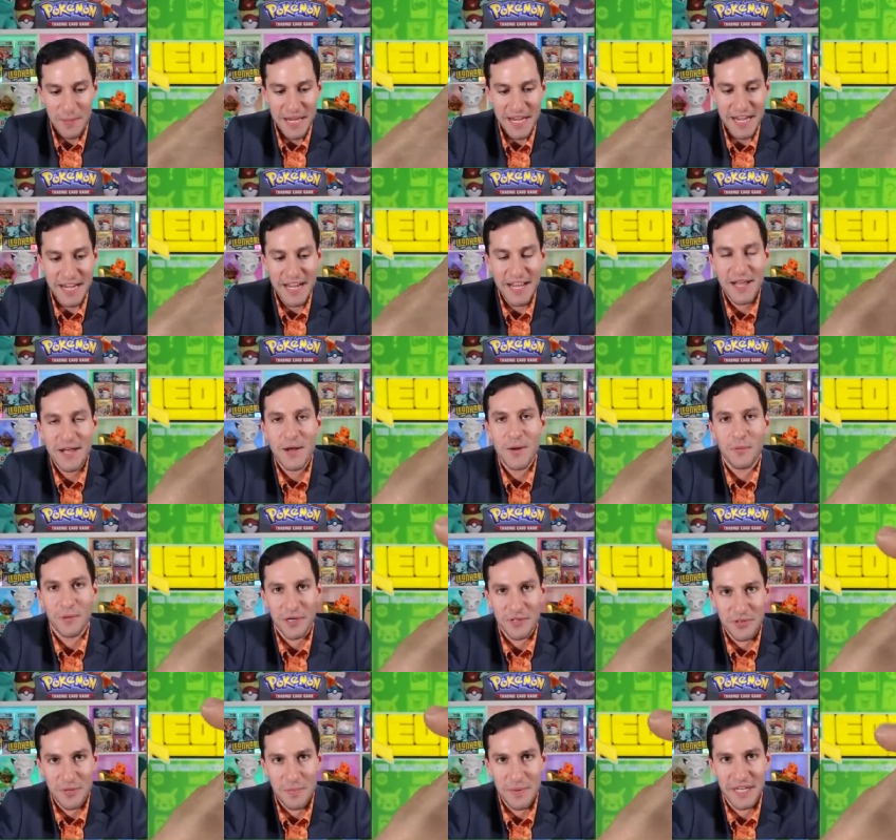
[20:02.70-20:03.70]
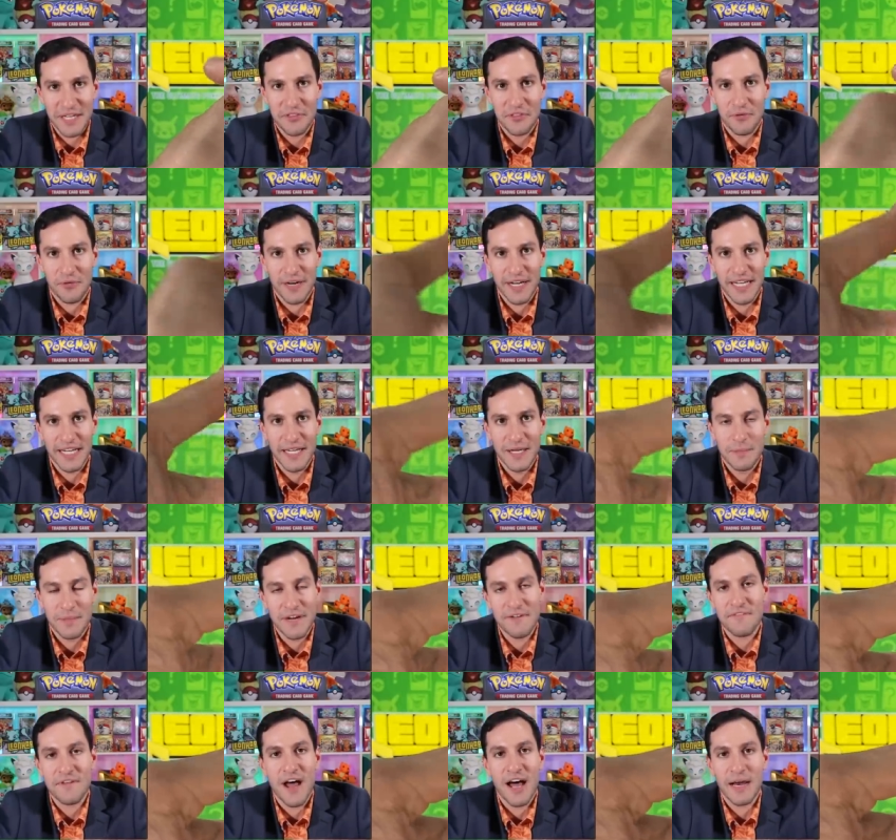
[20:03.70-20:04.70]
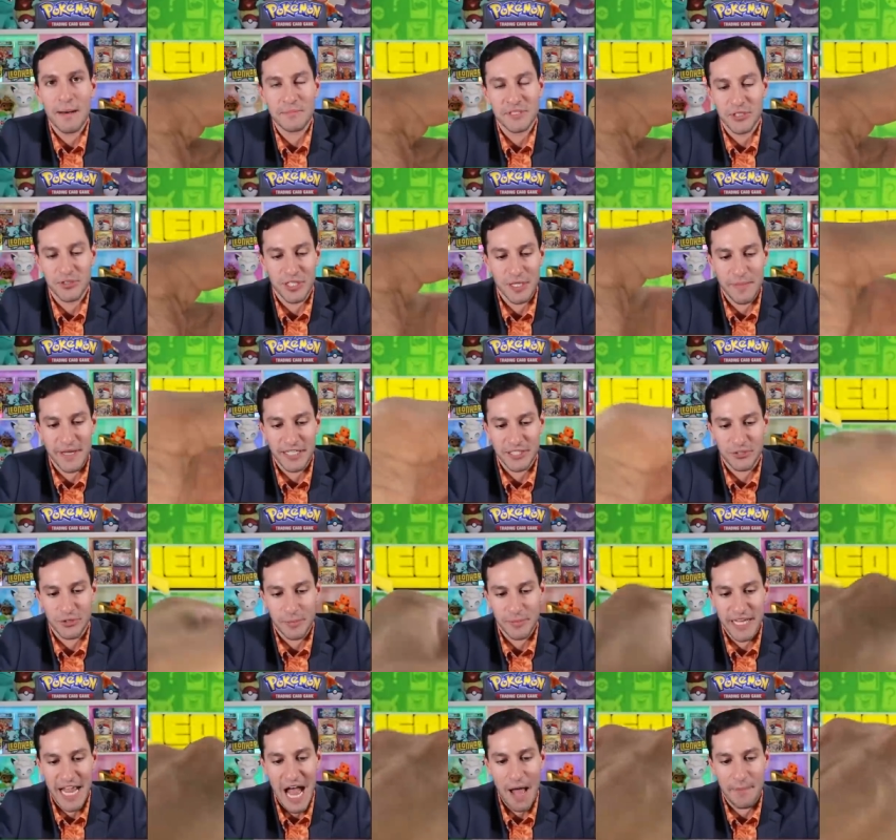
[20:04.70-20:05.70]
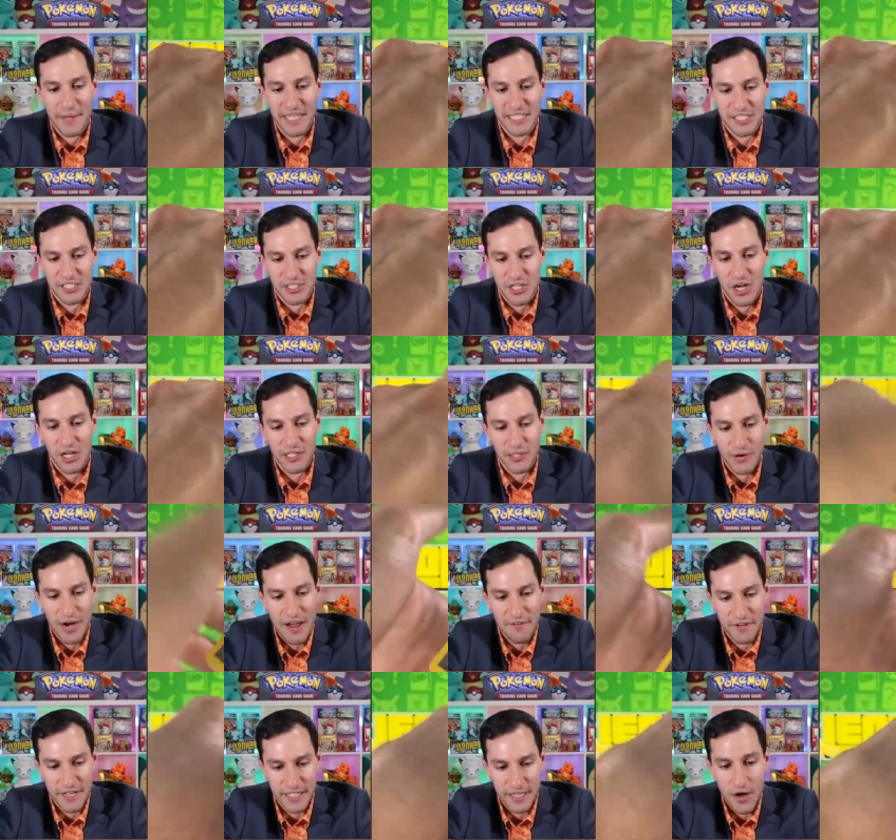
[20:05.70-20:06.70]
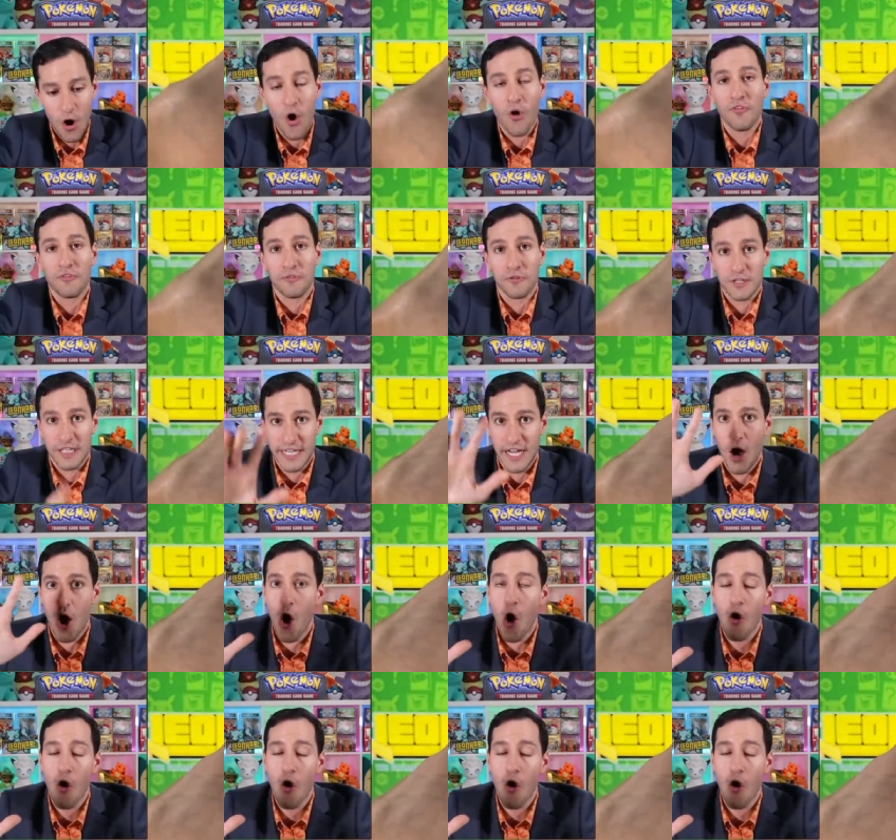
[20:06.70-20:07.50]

be one of the big three. But if not, I'm still going to be extremely happy because it's a holographic. Hopefully.